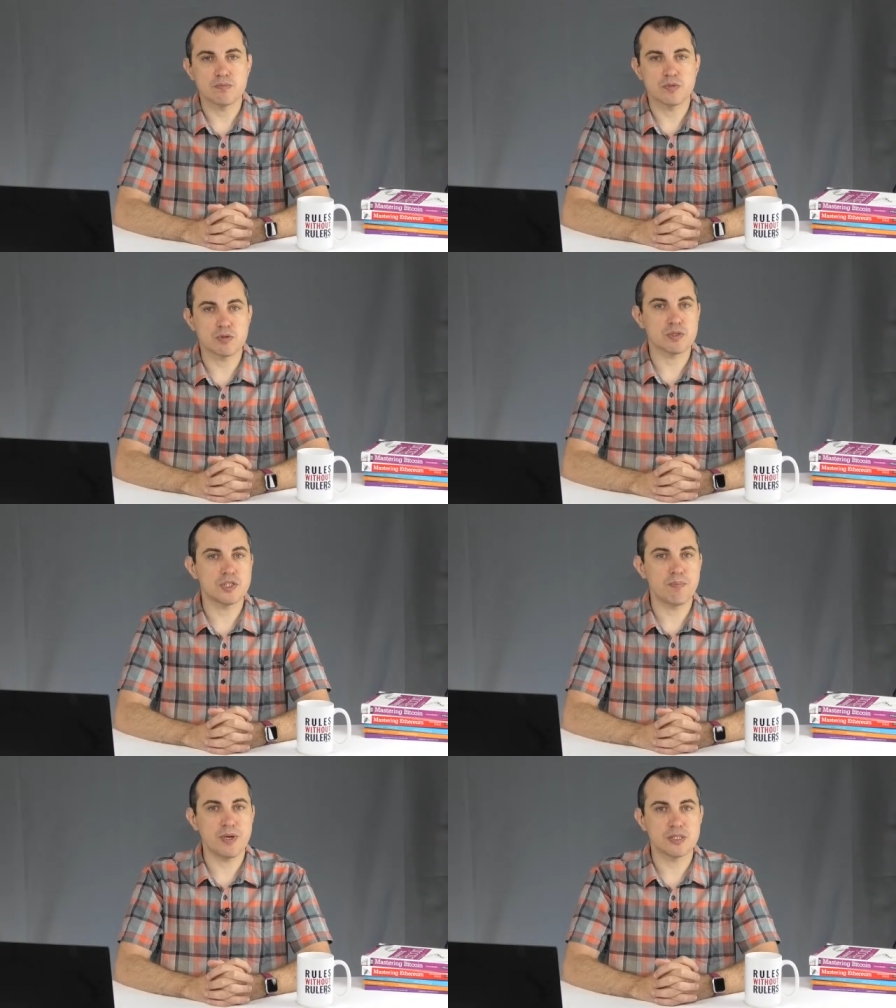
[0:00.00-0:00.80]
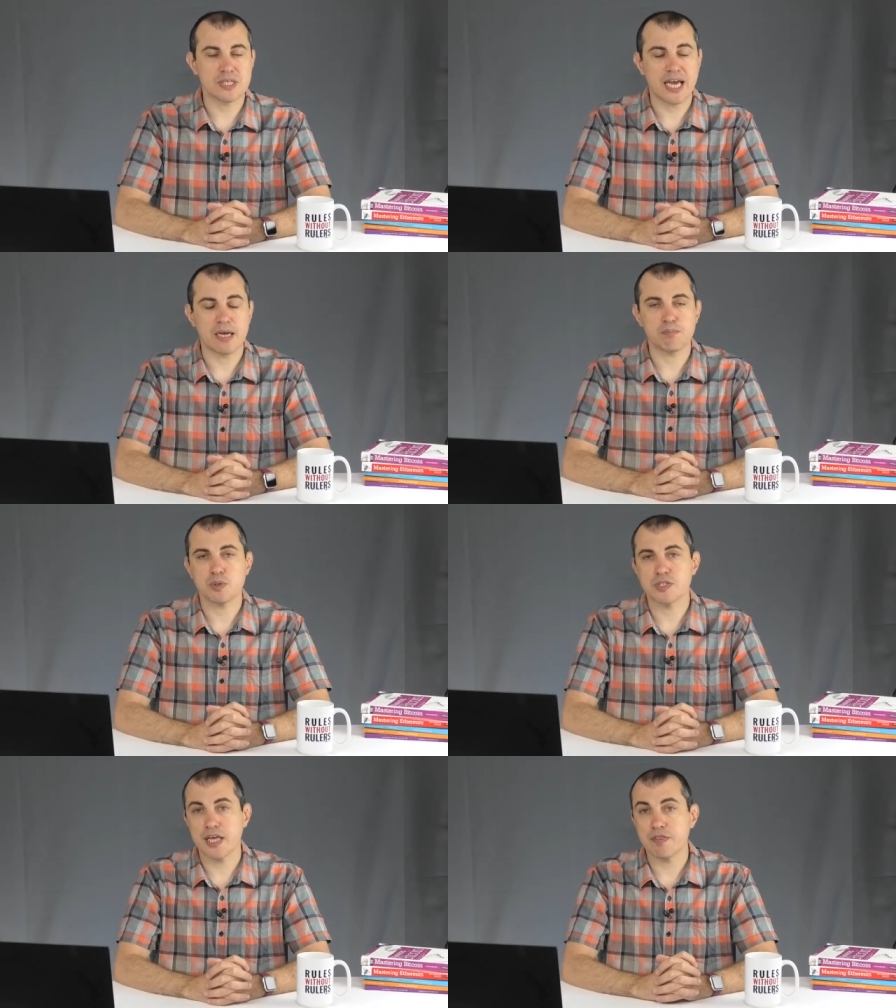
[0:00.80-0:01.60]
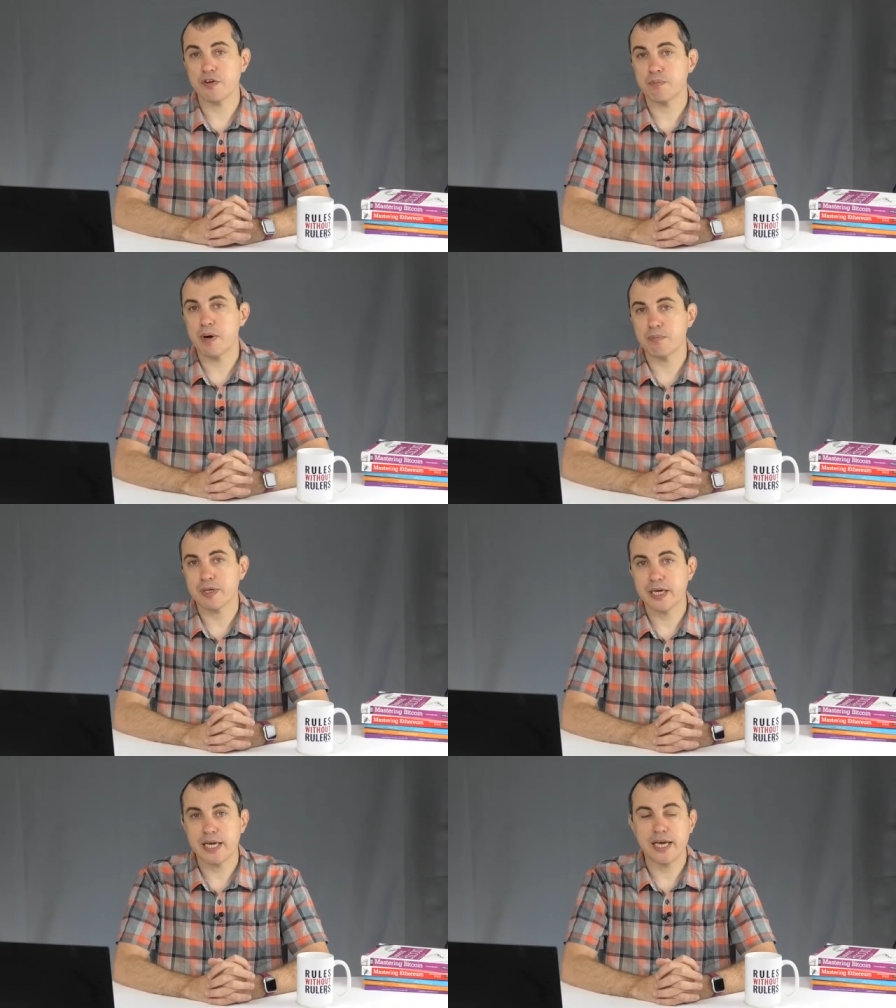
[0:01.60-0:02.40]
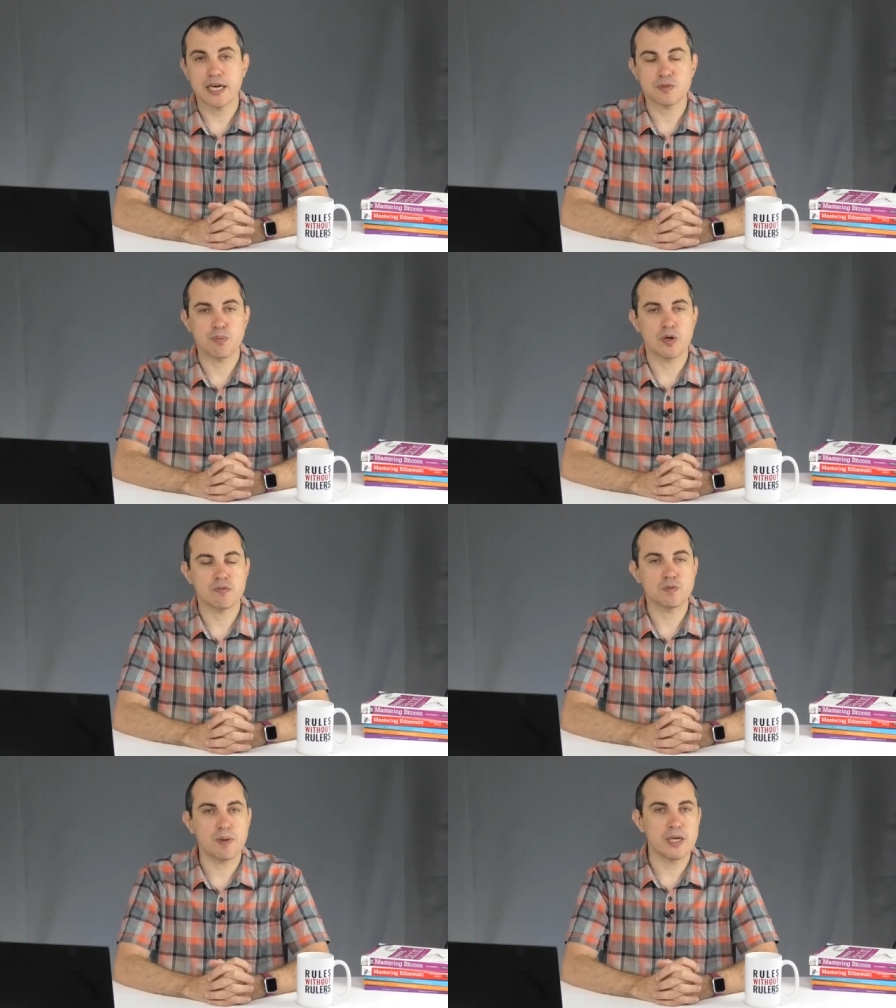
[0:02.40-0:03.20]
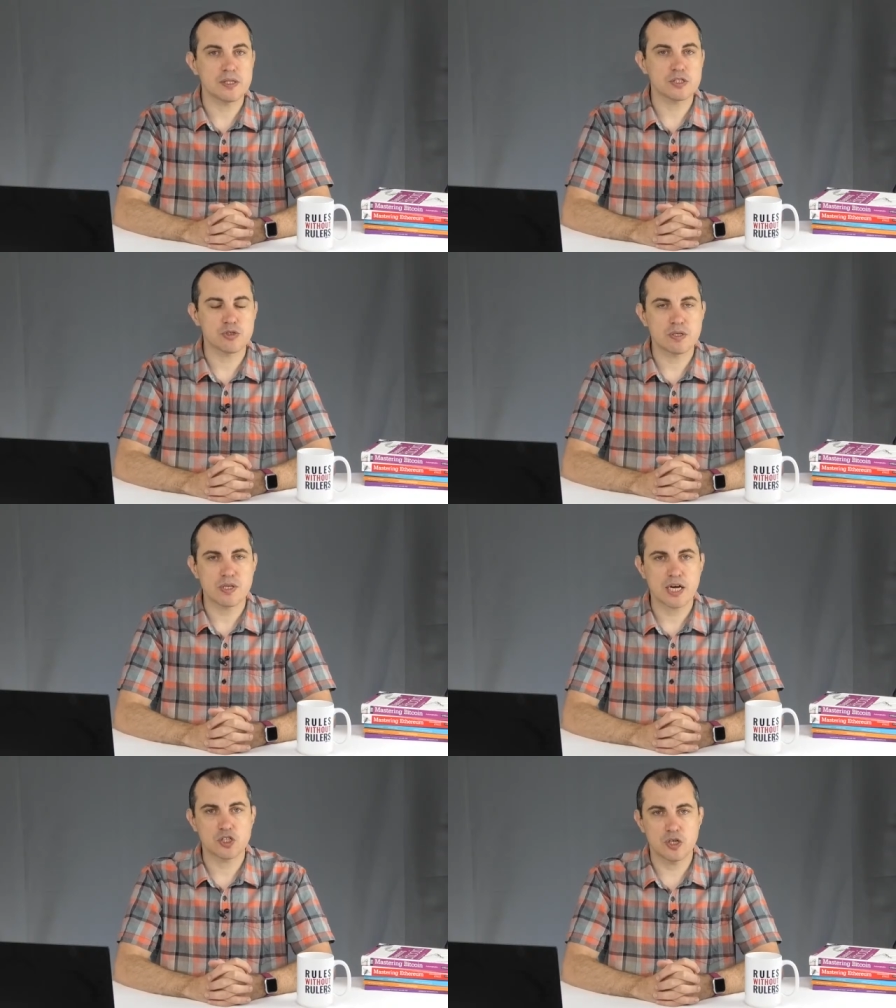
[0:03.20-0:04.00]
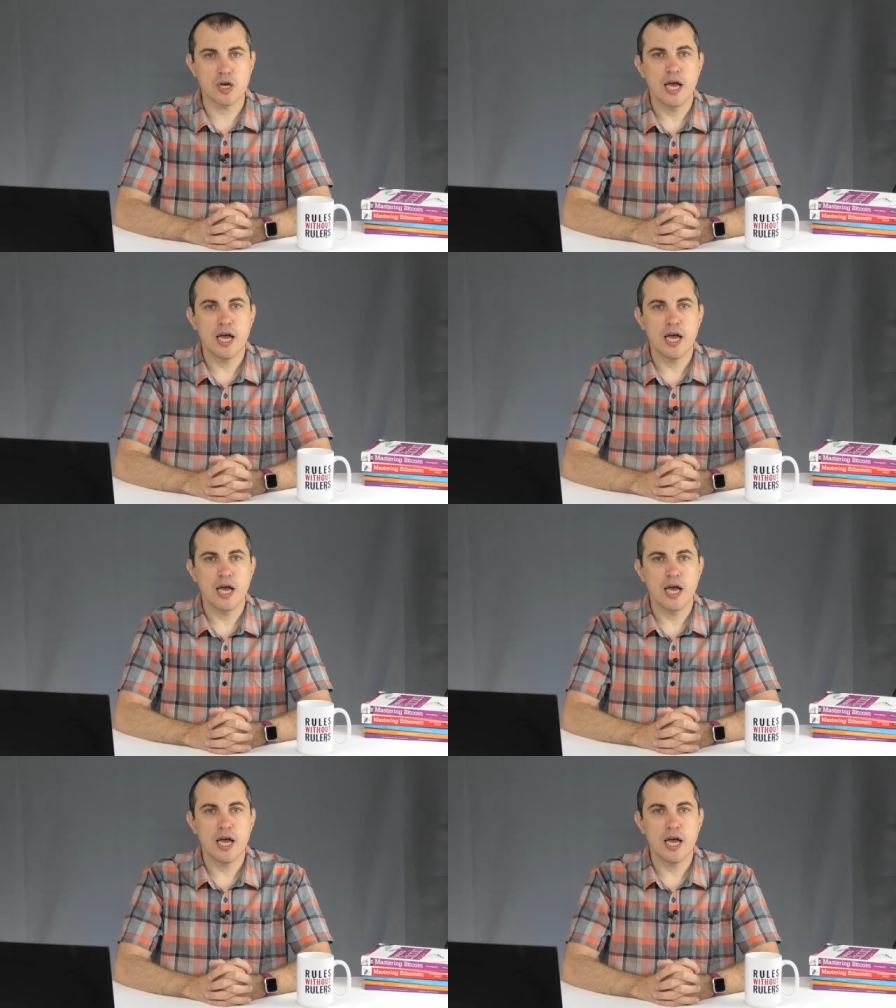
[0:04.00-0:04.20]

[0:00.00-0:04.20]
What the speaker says: The recipient can present their public key as part of spending the transaction,